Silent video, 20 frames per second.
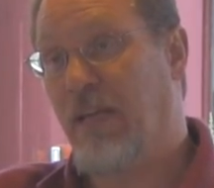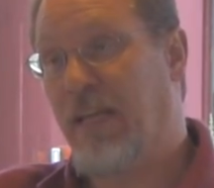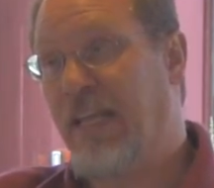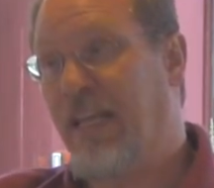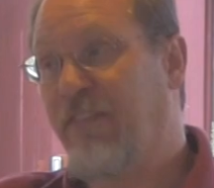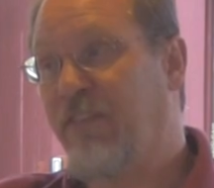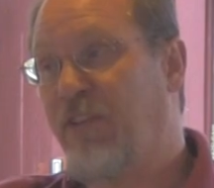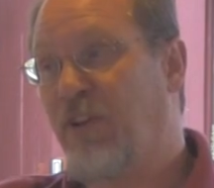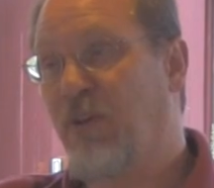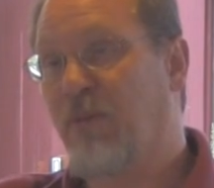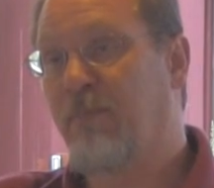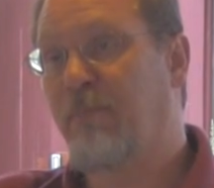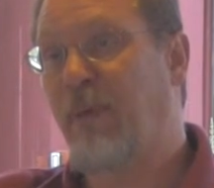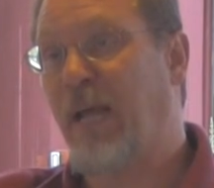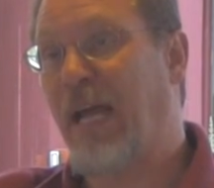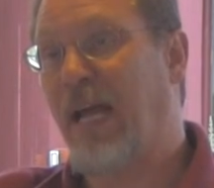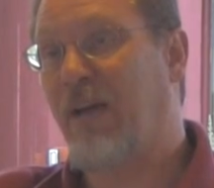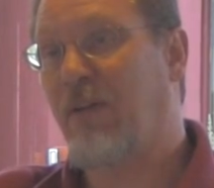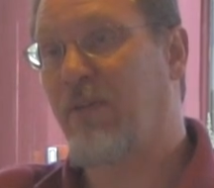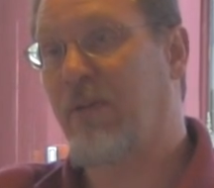If your
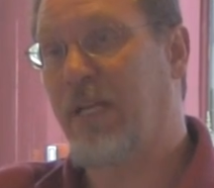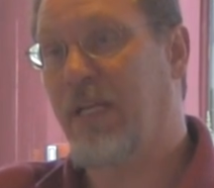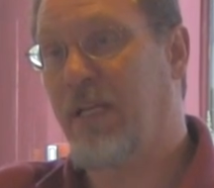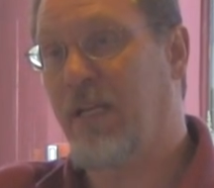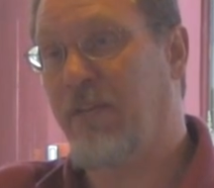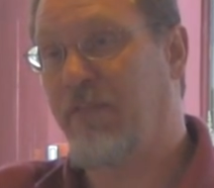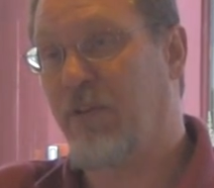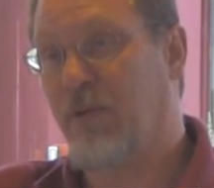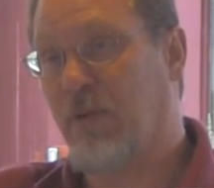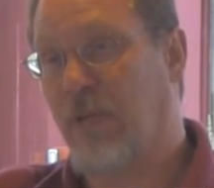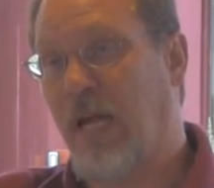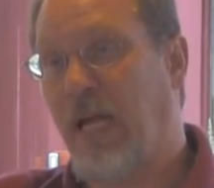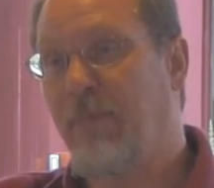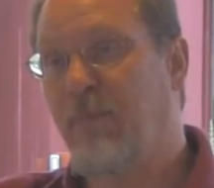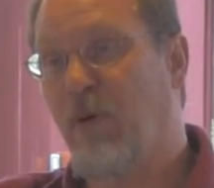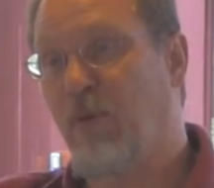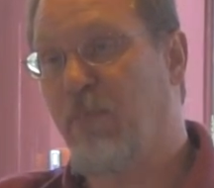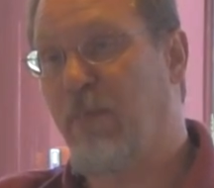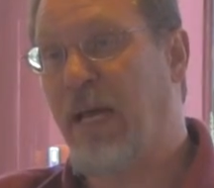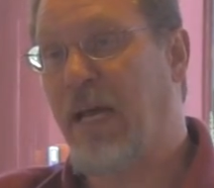
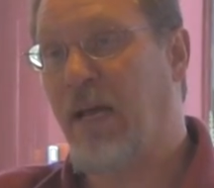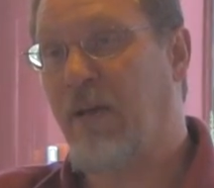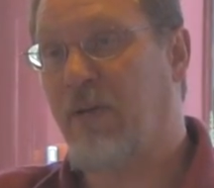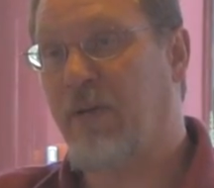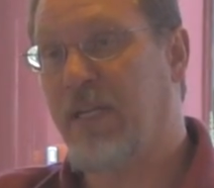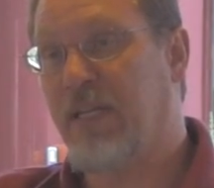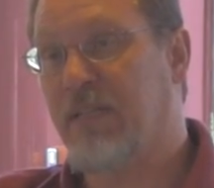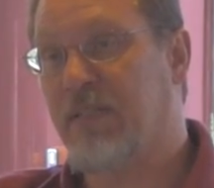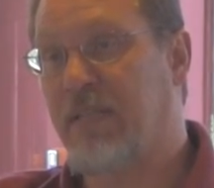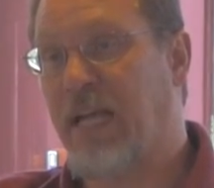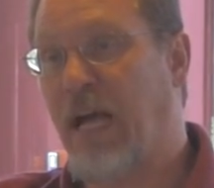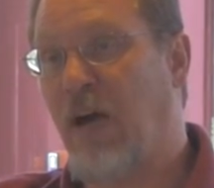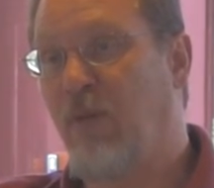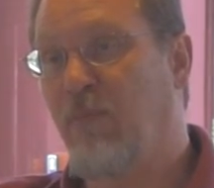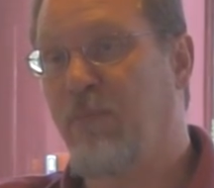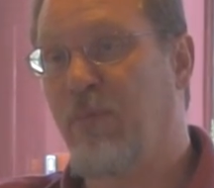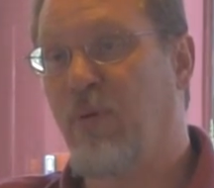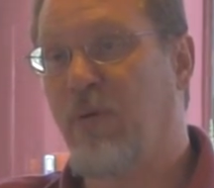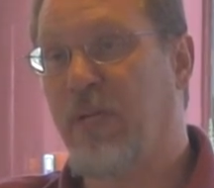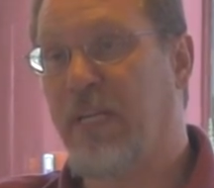LiPo battery is
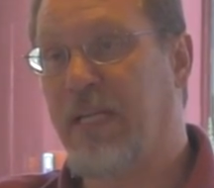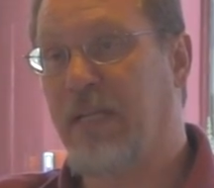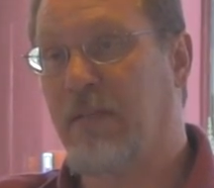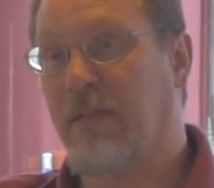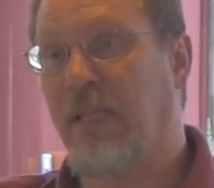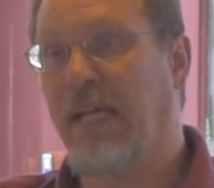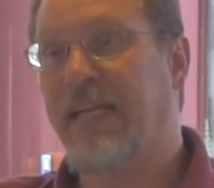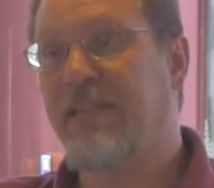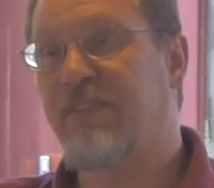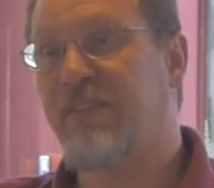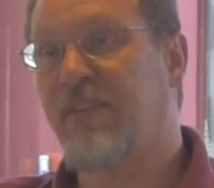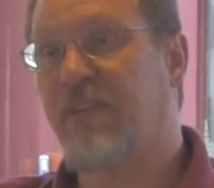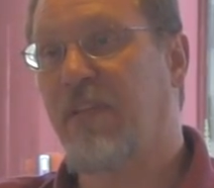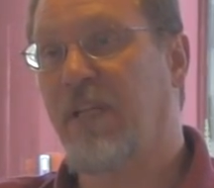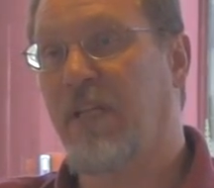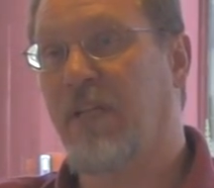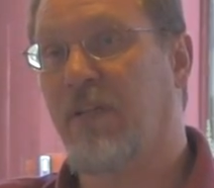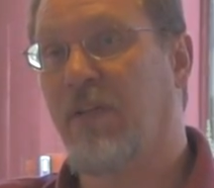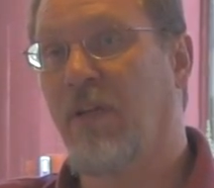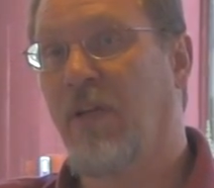outputting less
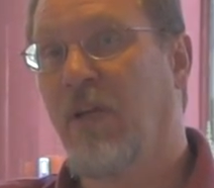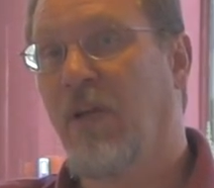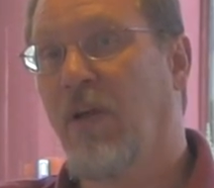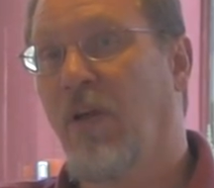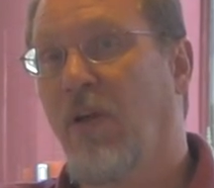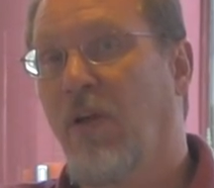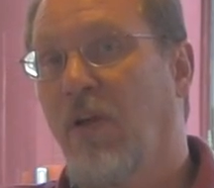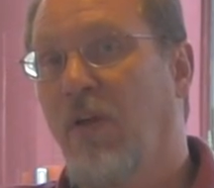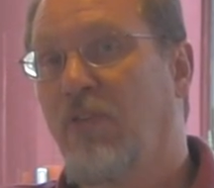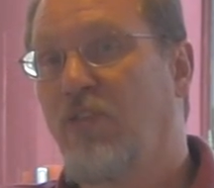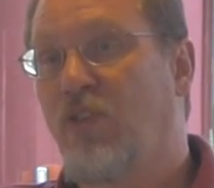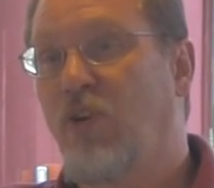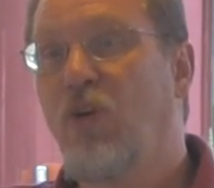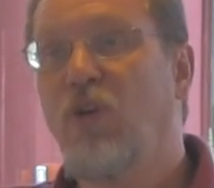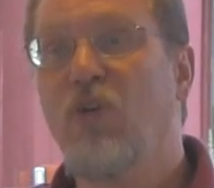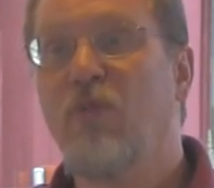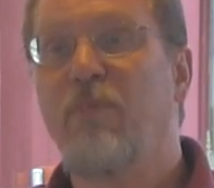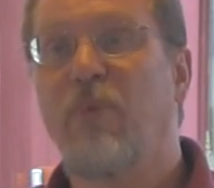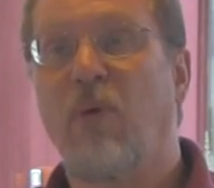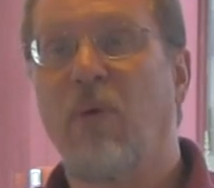than
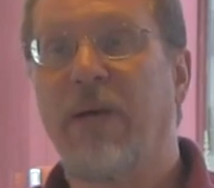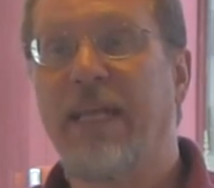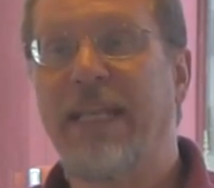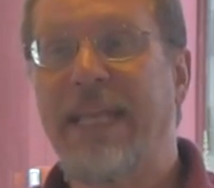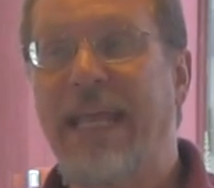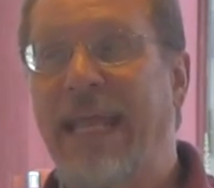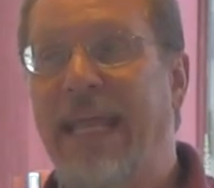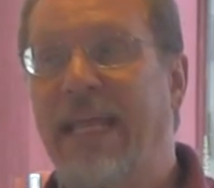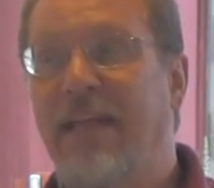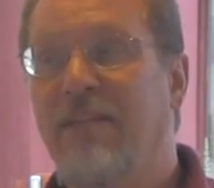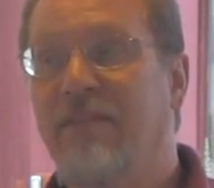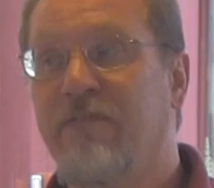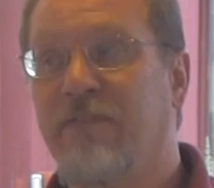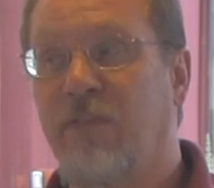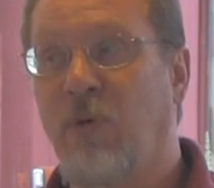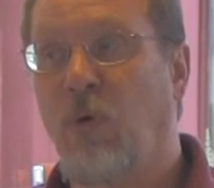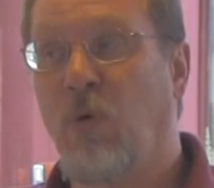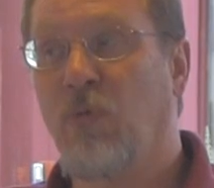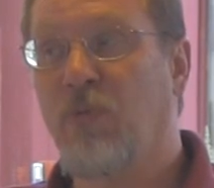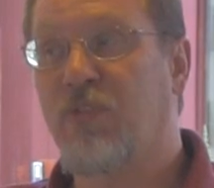2.8
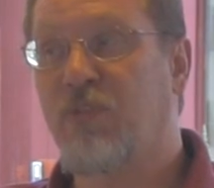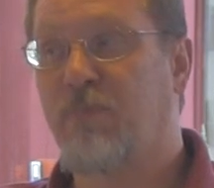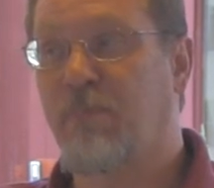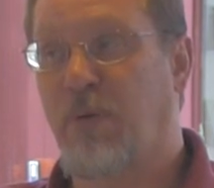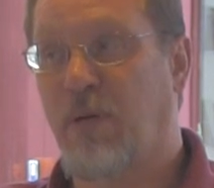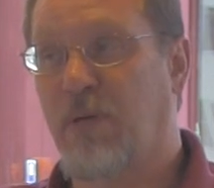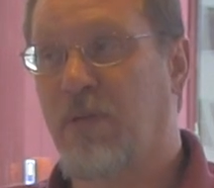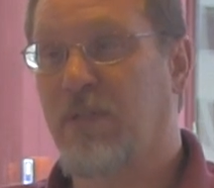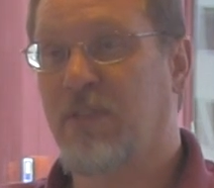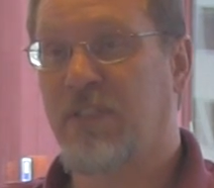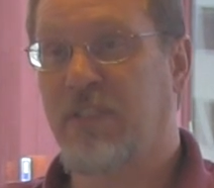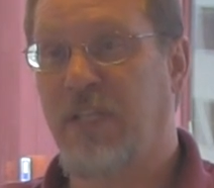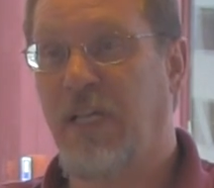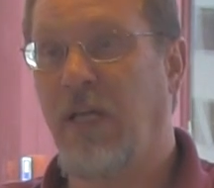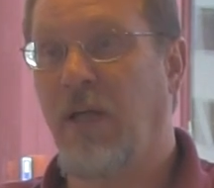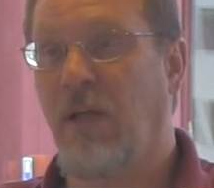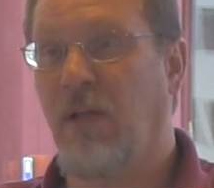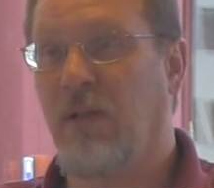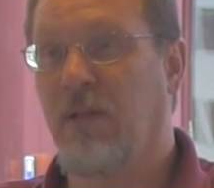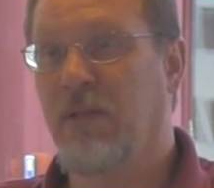volts per
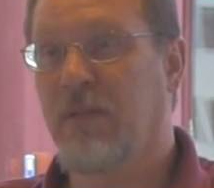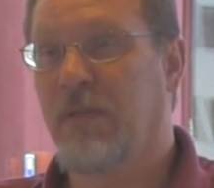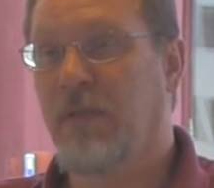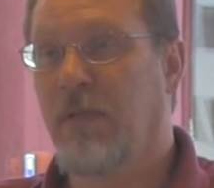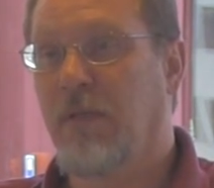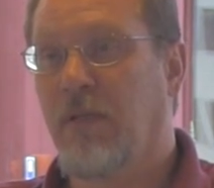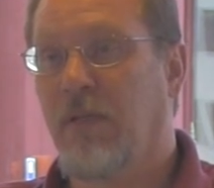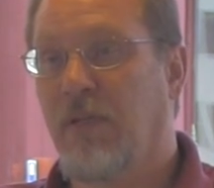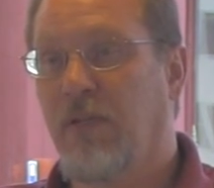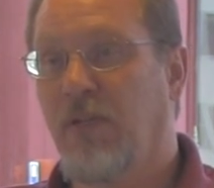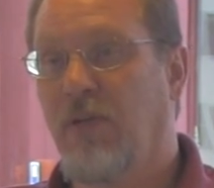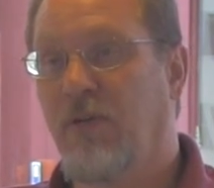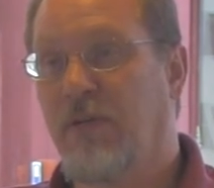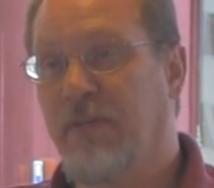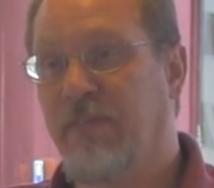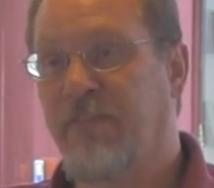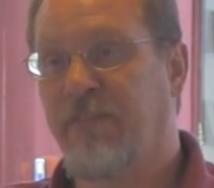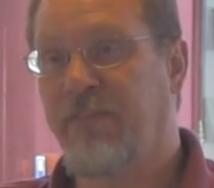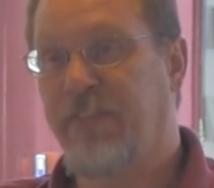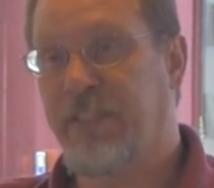cell, you
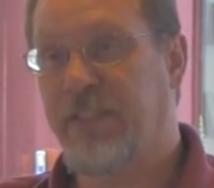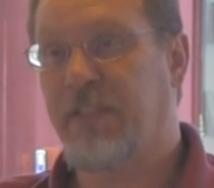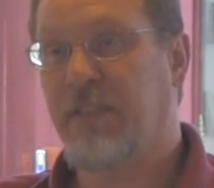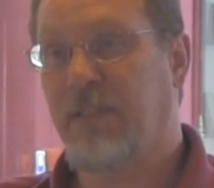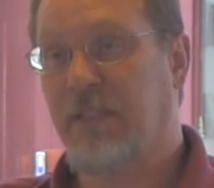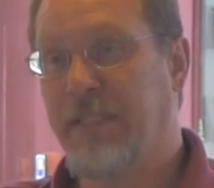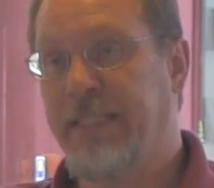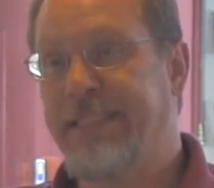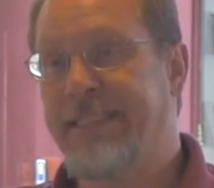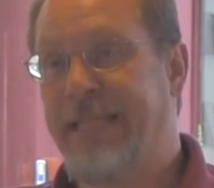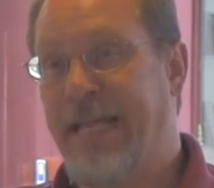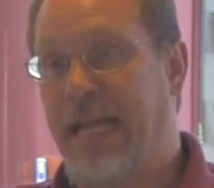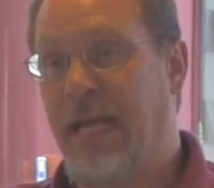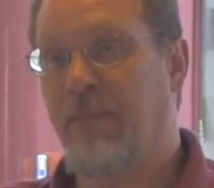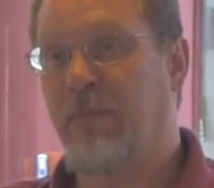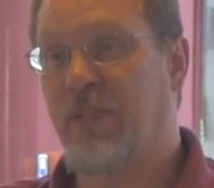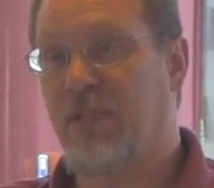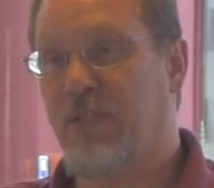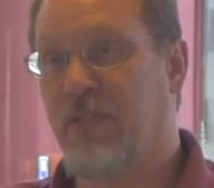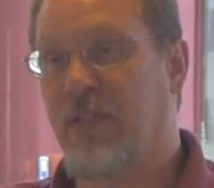have physically
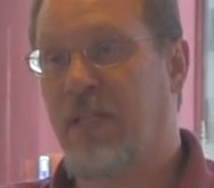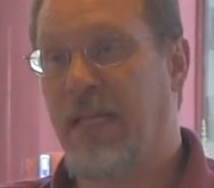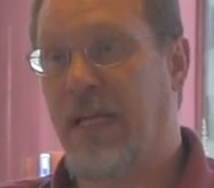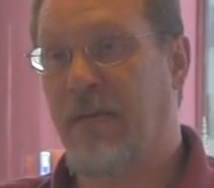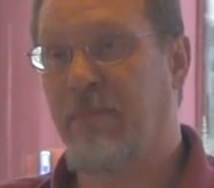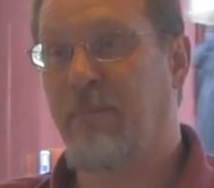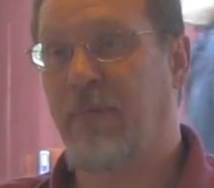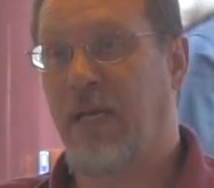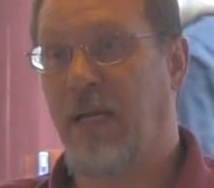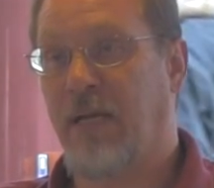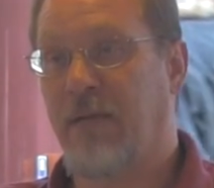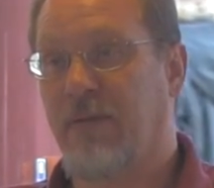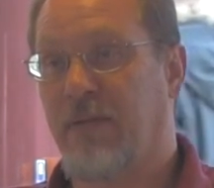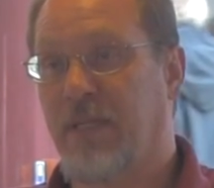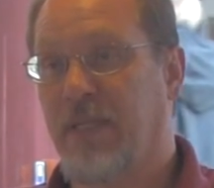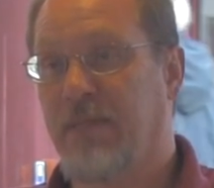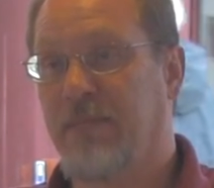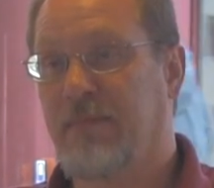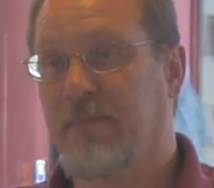damaged that battery,